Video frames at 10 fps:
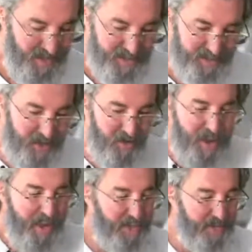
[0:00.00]
So
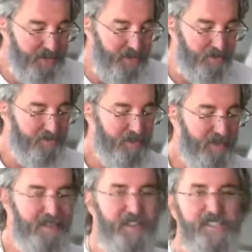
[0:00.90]
anywho,
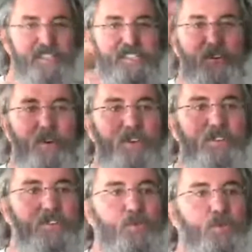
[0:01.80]
this is
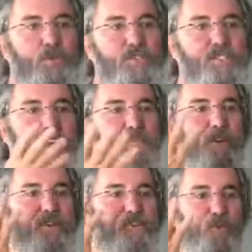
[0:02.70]
called tools
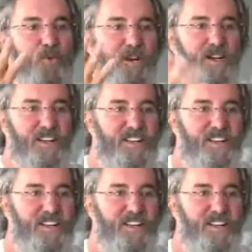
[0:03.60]
number 4.